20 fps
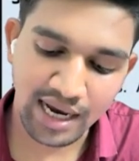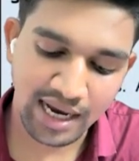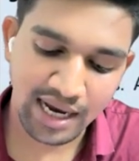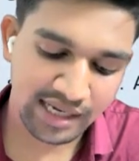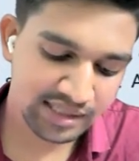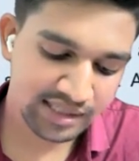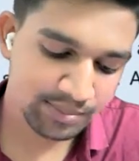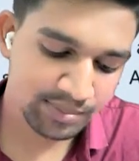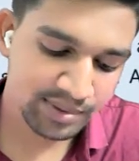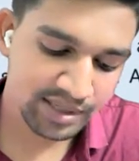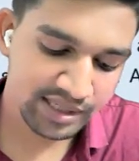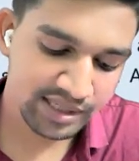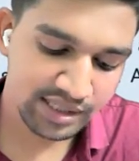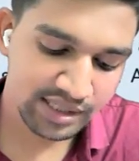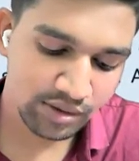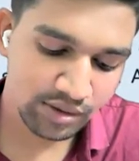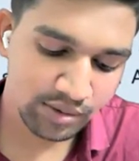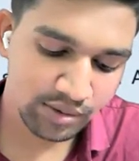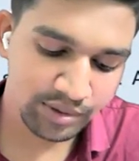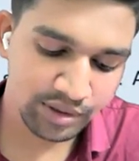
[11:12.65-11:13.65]
as the
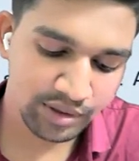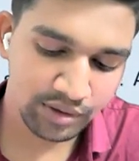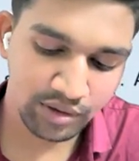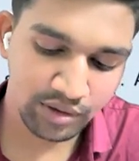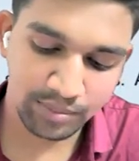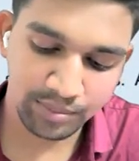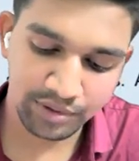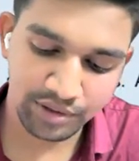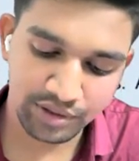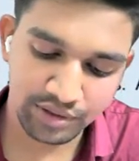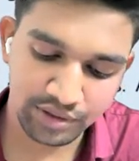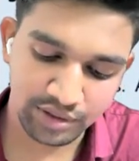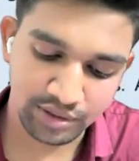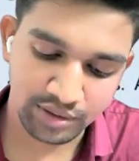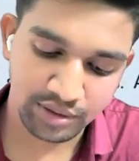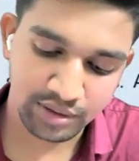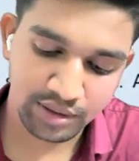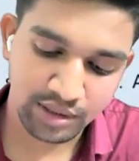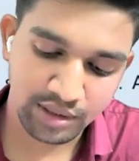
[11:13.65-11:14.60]
basis of incorporation.